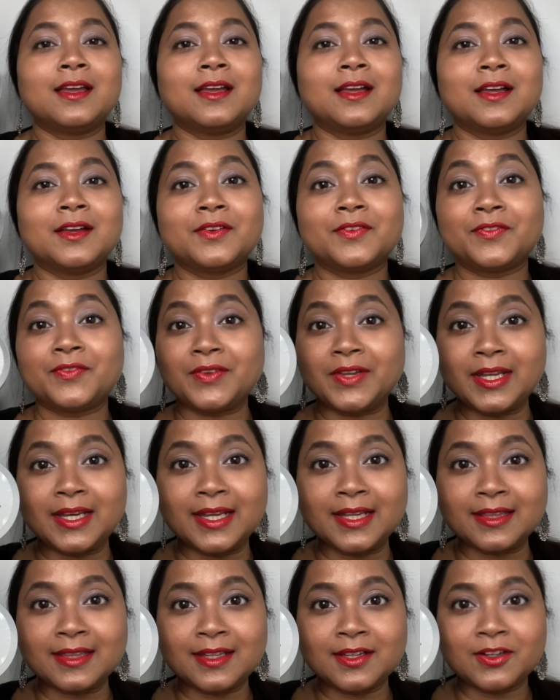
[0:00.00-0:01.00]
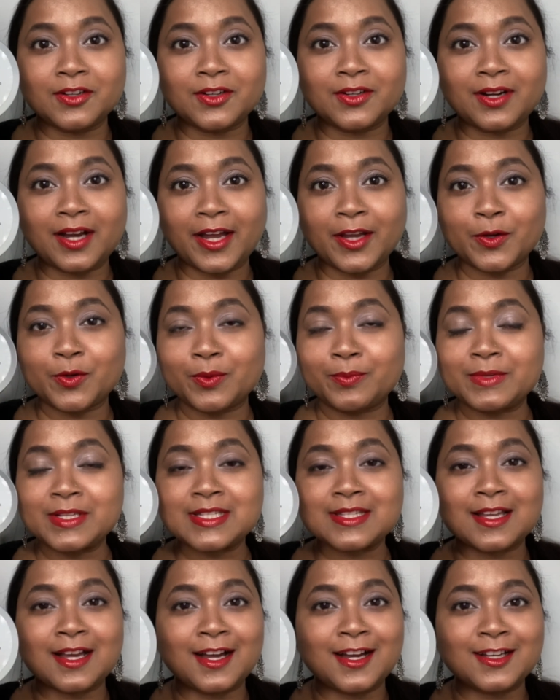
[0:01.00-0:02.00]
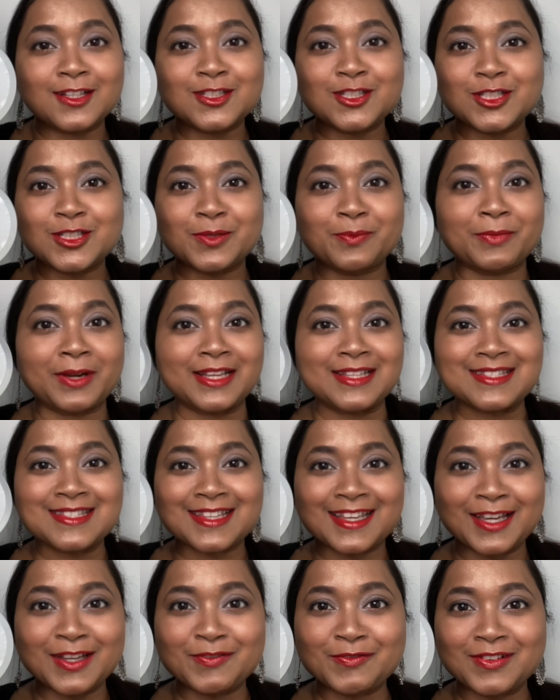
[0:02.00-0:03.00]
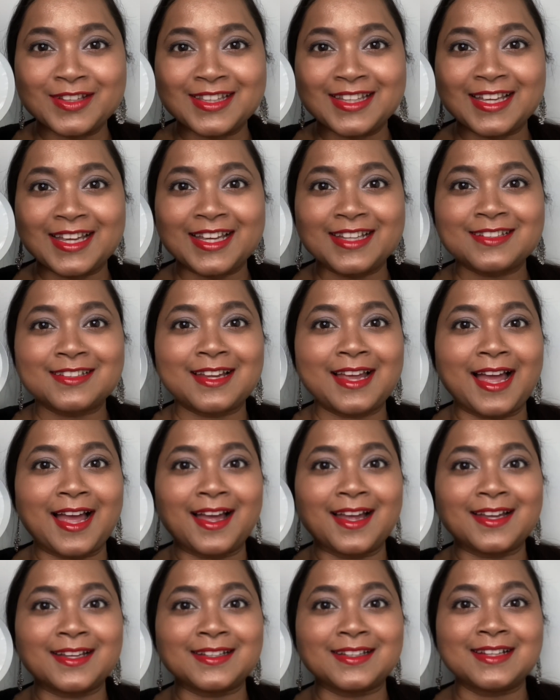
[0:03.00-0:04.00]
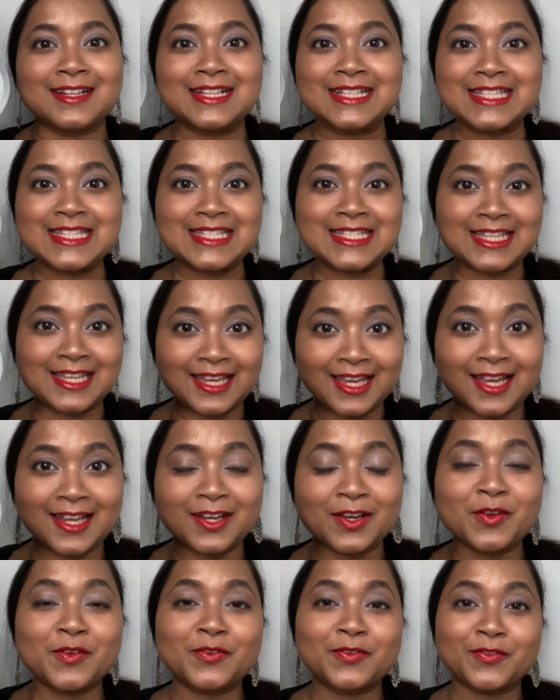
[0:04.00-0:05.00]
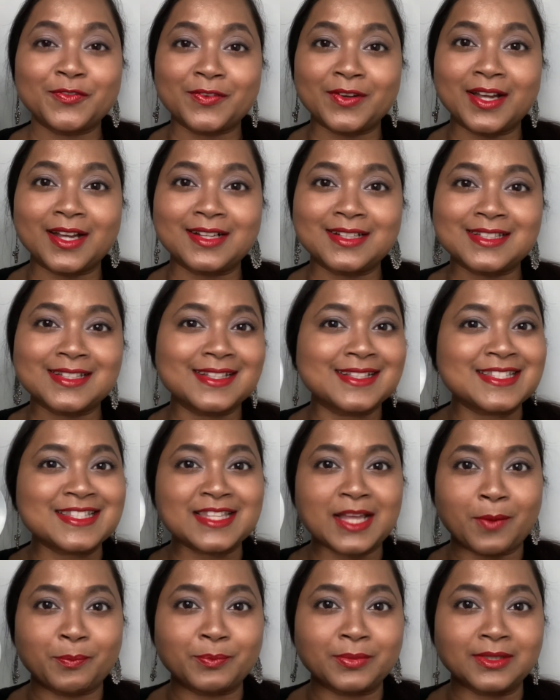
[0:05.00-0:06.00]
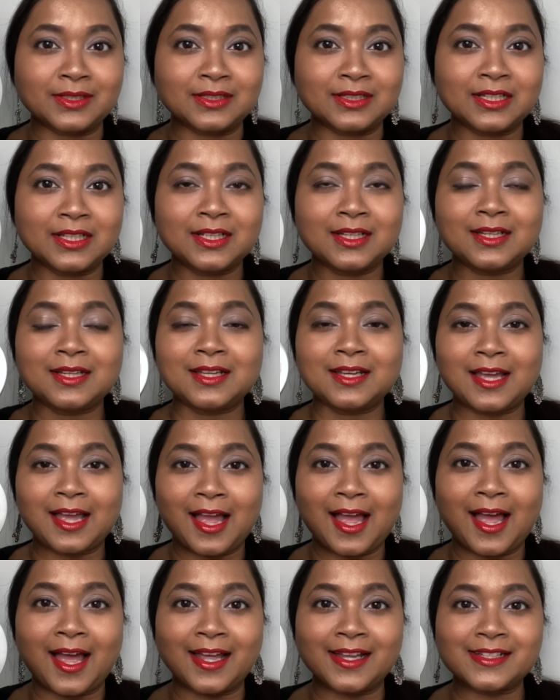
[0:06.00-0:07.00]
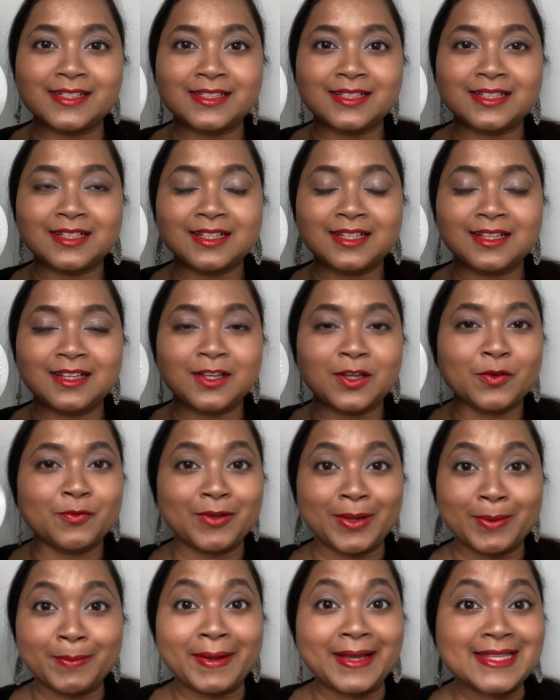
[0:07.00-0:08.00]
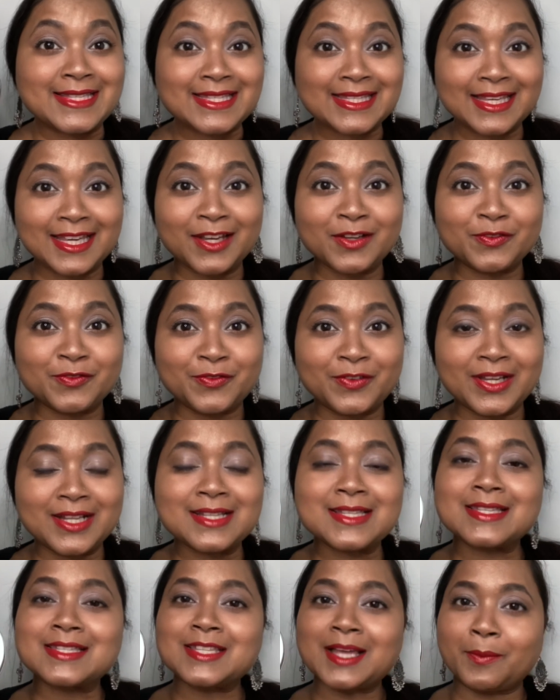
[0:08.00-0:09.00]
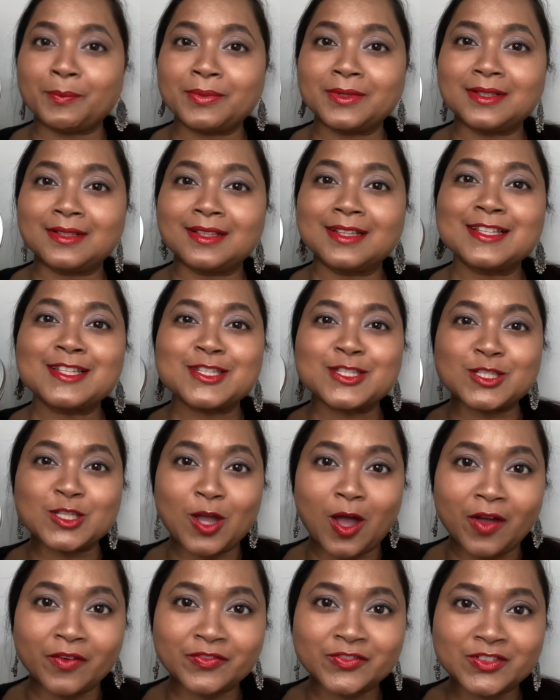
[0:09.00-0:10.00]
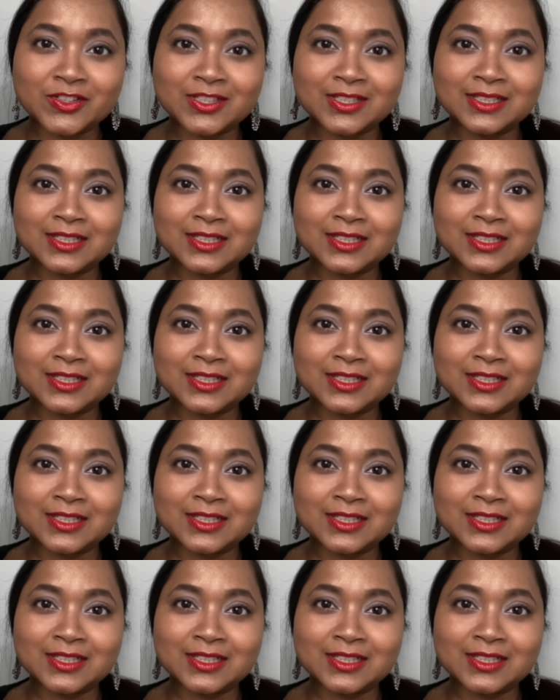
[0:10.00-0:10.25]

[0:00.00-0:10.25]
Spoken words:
feeling there. I could massage my skin with it, and skin felt supple. And when my skin feels supple, soft,